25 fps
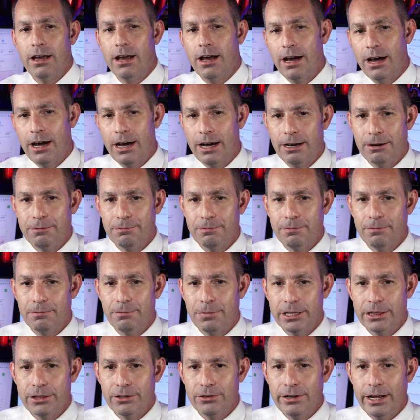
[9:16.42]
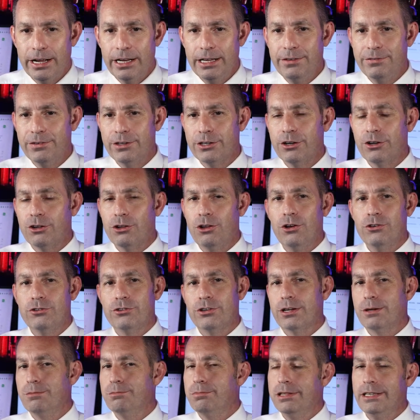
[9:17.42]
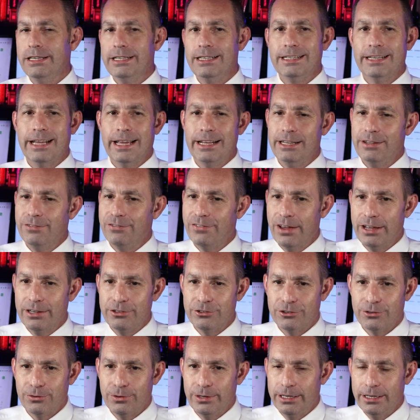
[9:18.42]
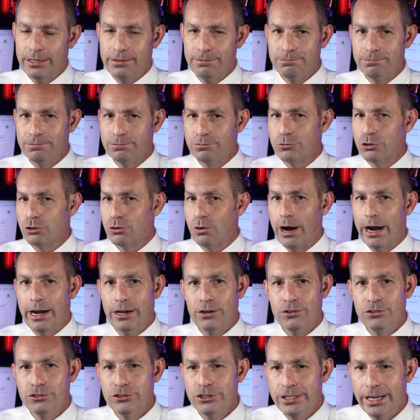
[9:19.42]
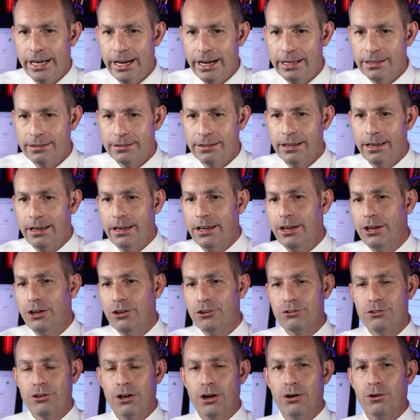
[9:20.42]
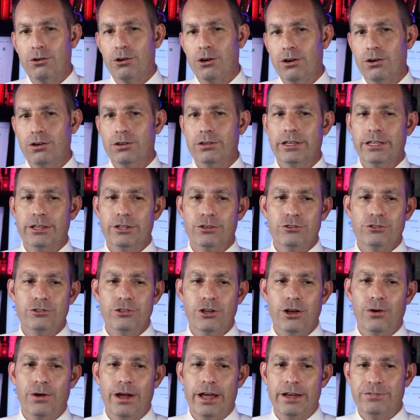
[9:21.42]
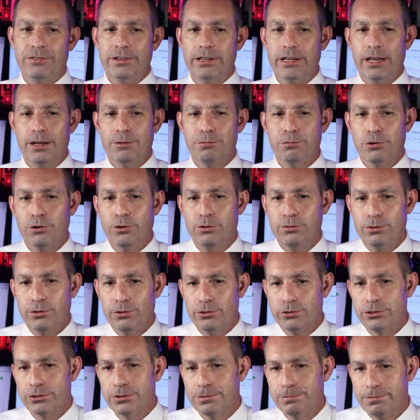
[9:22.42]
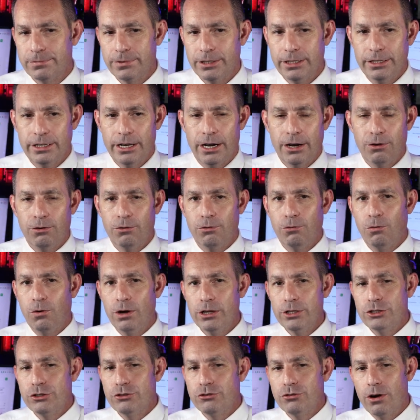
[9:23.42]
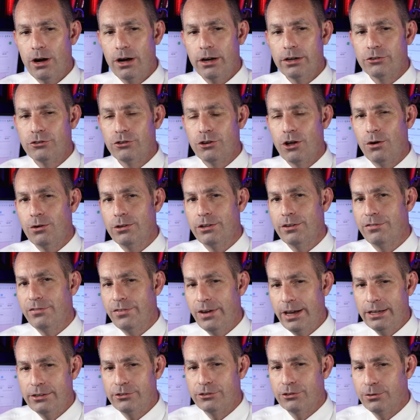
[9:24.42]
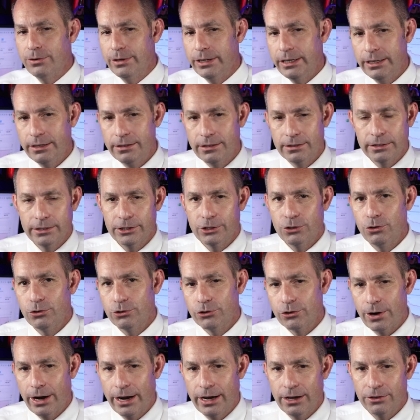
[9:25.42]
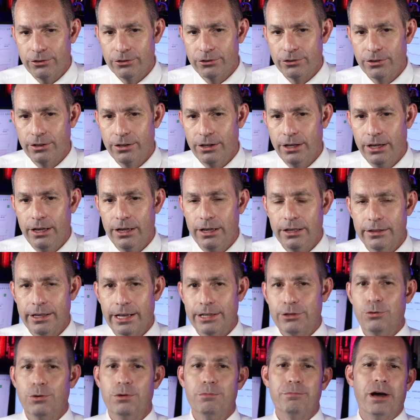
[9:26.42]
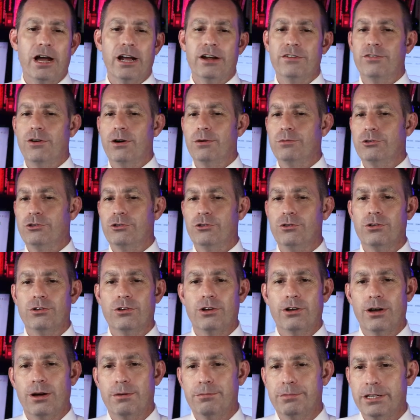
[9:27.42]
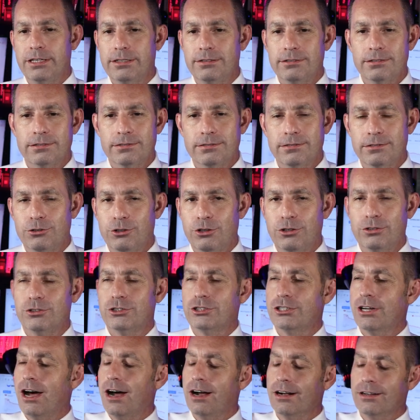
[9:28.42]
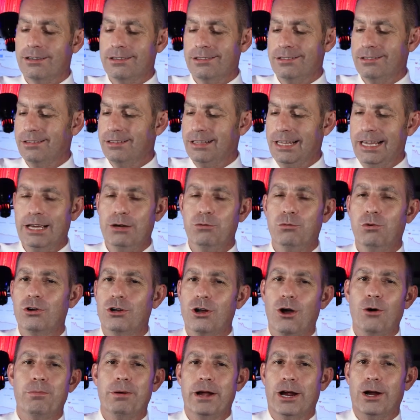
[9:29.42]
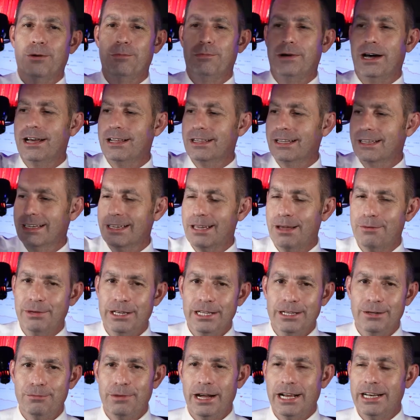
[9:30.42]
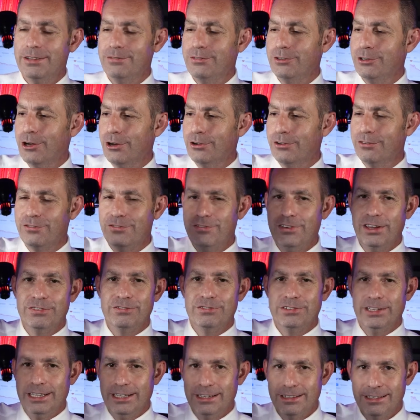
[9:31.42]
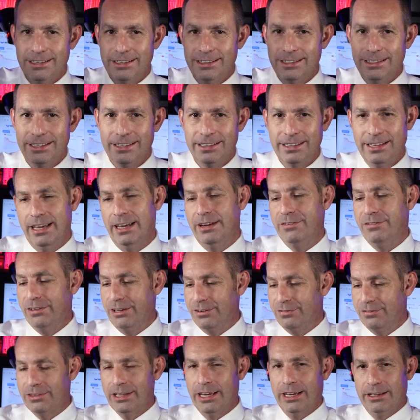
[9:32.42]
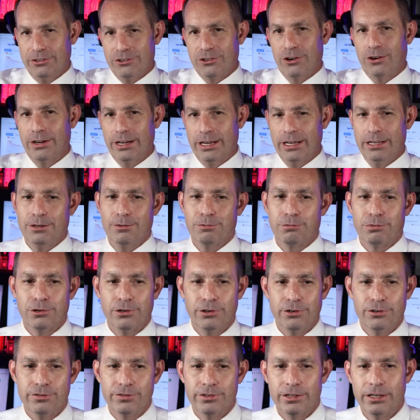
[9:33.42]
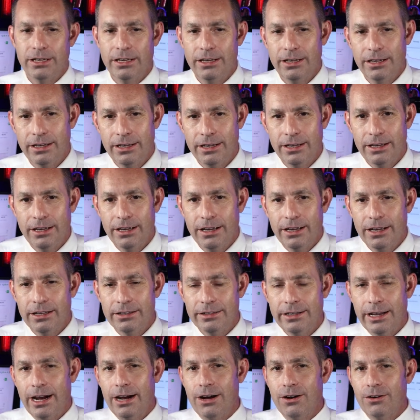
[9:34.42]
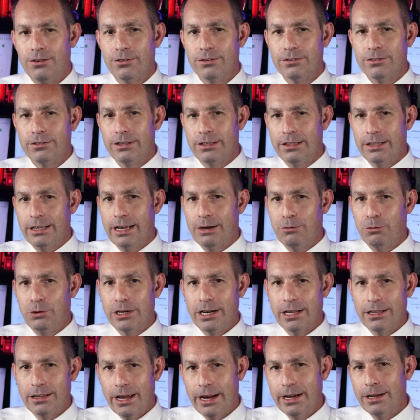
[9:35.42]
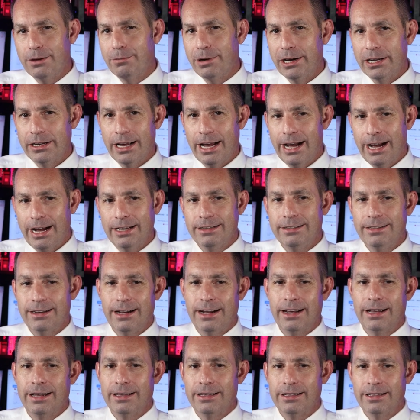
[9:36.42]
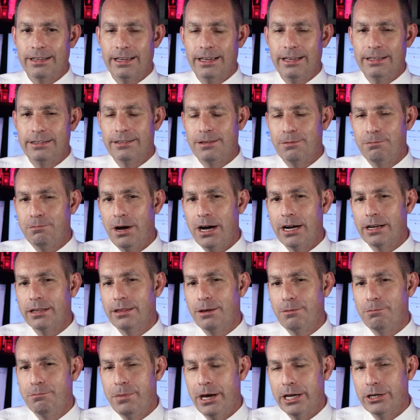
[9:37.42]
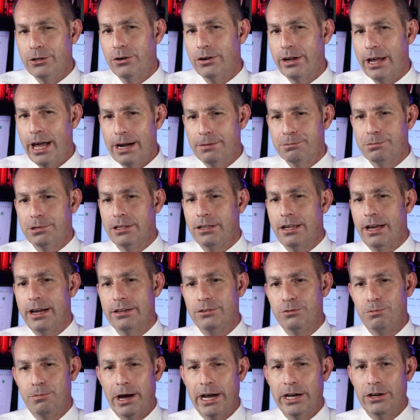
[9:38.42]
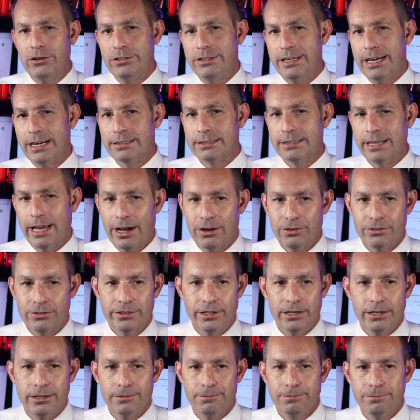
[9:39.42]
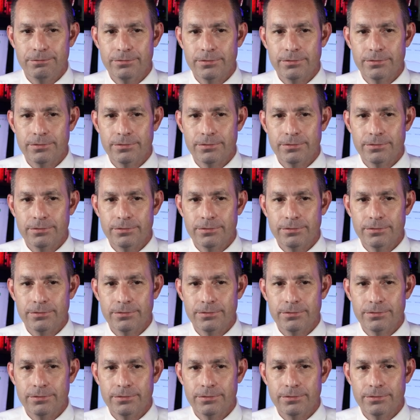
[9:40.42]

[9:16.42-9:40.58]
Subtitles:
But they're not even close to completing any phase three trials yet. So currently there's no FDA approvals. You know, once drugs go into phase three clinical trials, that's when biopharmaceutical companies stock, it will go parabolic. I mean, it might even go to 50 if they start getting approved. Now, what I like about ATAI, it's among the better capitalized biotechs out there.